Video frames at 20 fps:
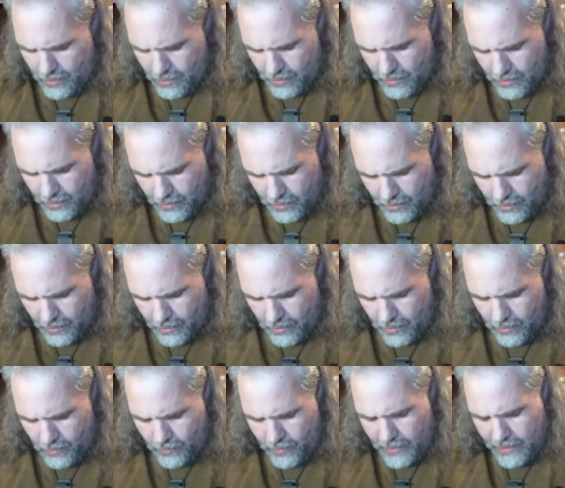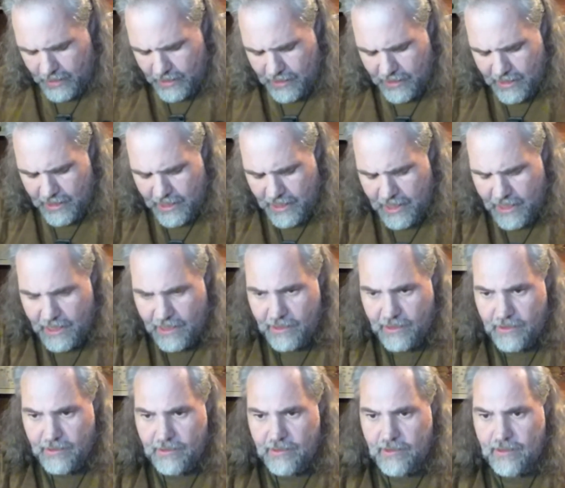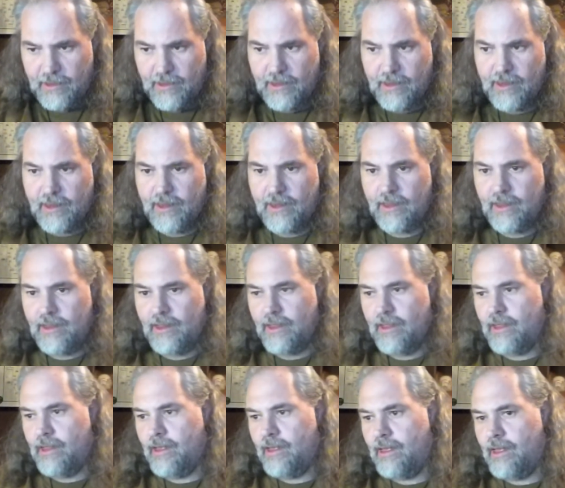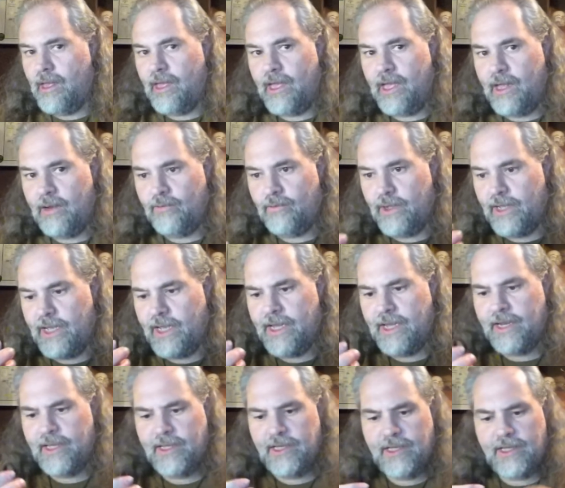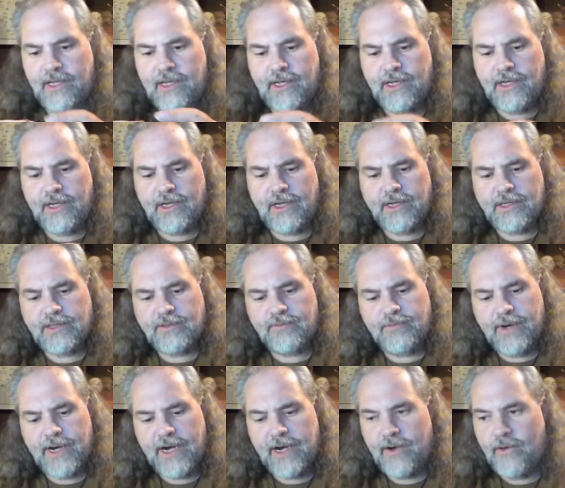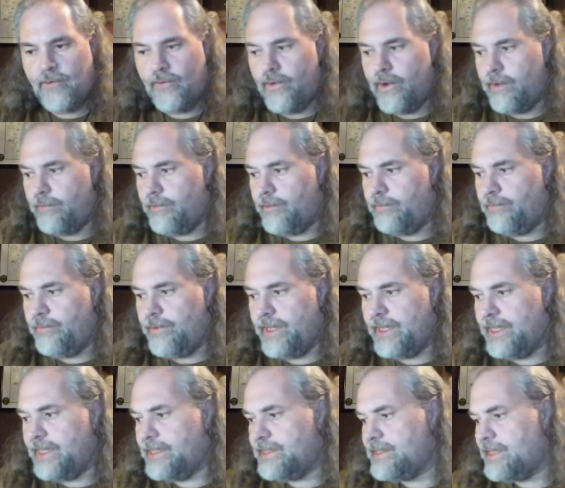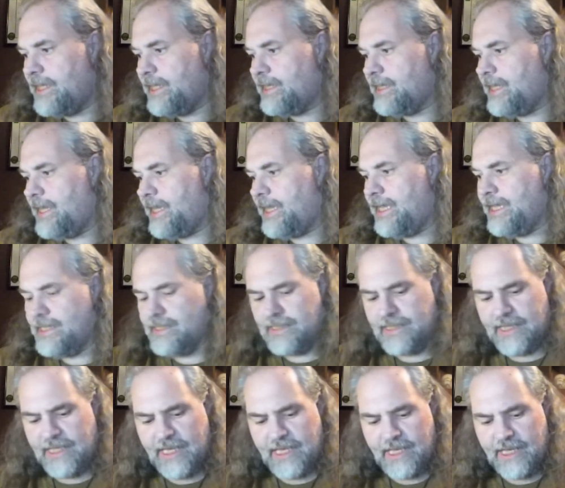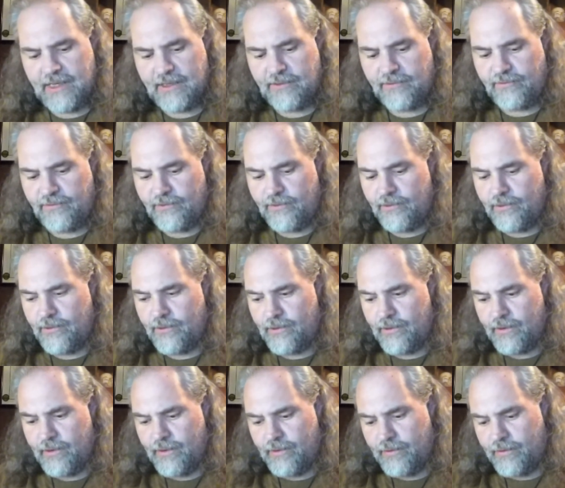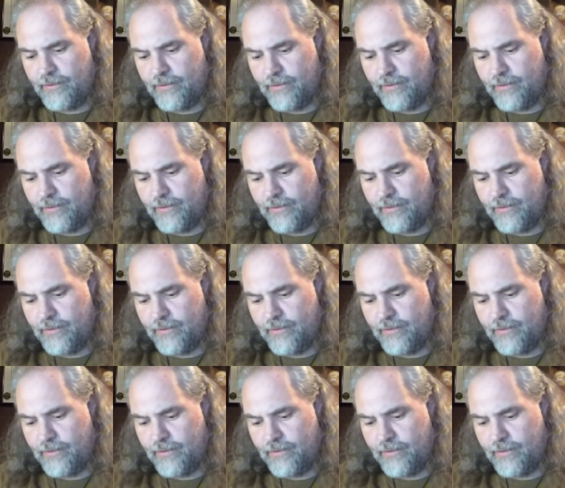Okay, we got that. And we got a spare rubber piece. I guess that's for...